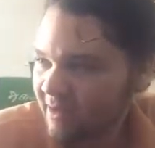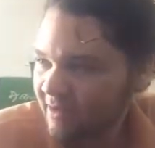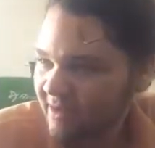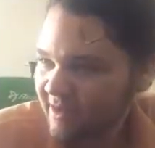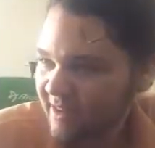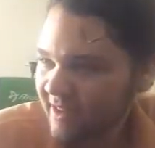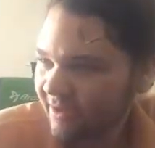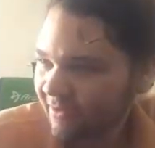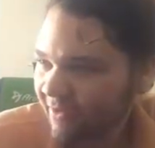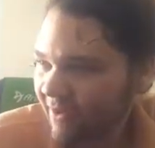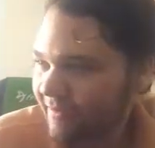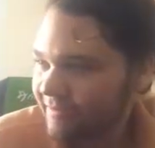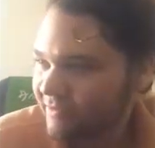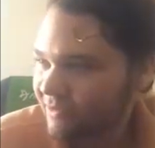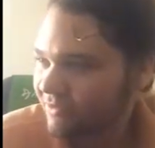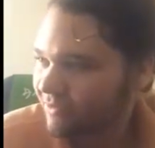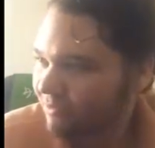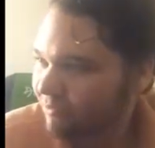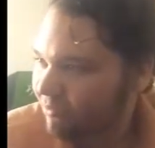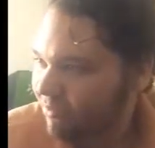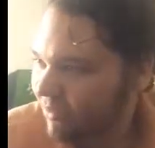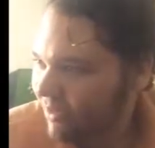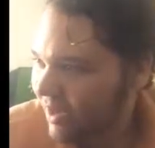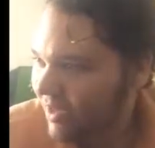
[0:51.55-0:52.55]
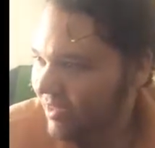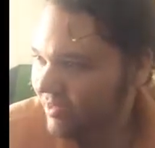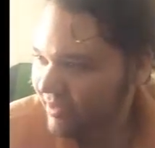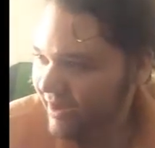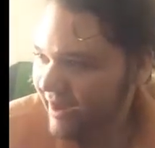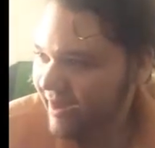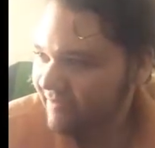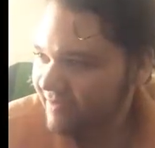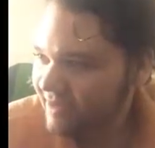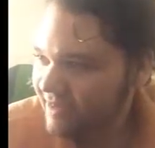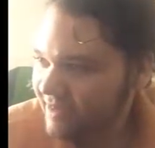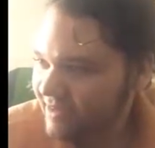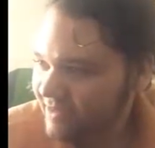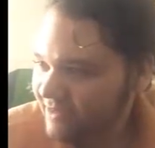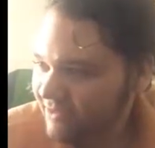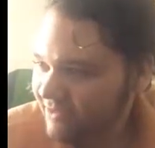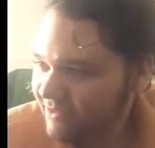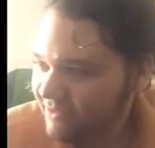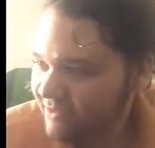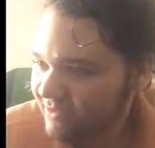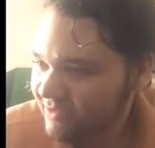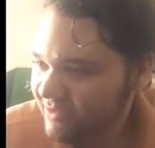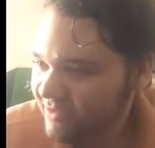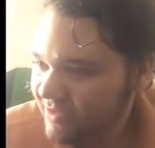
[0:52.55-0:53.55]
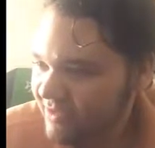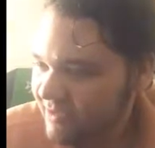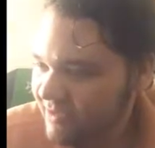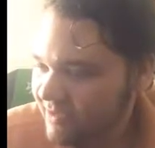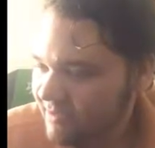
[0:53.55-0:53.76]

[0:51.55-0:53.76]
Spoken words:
But it's like, why would you even bother having this whole